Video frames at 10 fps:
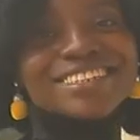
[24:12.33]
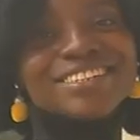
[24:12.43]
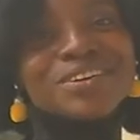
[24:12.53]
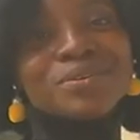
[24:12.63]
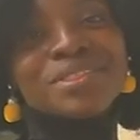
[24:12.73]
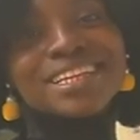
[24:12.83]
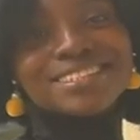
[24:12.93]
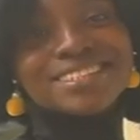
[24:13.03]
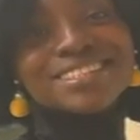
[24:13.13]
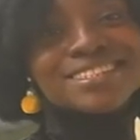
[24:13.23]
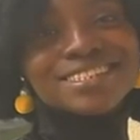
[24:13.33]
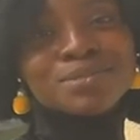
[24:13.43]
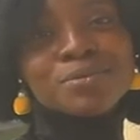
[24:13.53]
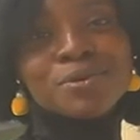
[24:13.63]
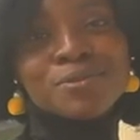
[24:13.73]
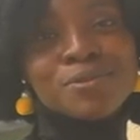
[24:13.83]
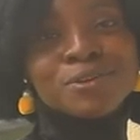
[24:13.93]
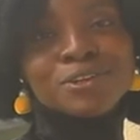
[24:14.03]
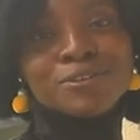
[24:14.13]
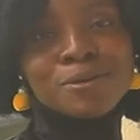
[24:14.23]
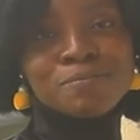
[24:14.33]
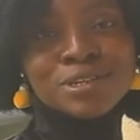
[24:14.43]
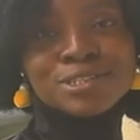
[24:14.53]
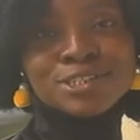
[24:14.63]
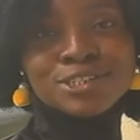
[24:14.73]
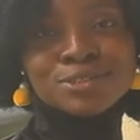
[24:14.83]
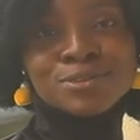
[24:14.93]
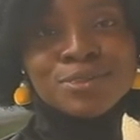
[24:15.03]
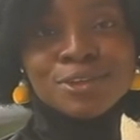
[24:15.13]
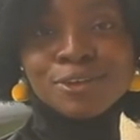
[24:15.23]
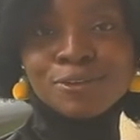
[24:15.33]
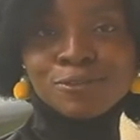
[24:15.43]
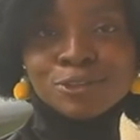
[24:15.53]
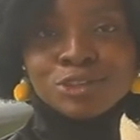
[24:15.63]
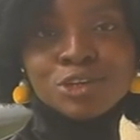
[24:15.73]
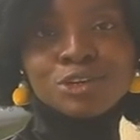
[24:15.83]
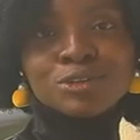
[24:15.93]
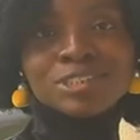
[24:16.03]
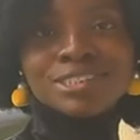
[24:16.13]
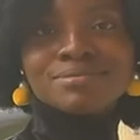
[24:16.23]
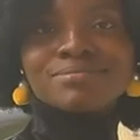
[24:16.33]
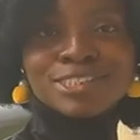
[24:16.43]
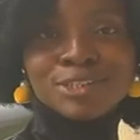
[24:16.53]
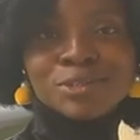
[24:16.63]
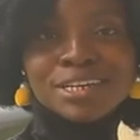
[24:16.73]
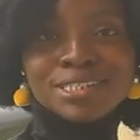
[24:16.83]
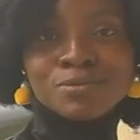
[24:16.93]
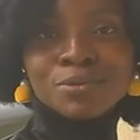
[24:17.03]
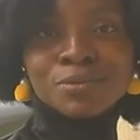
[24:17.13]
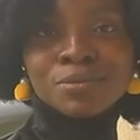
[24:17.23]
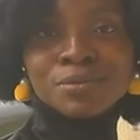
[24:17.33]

So that is it this month on development issues. Thank you for joining us. See you next month.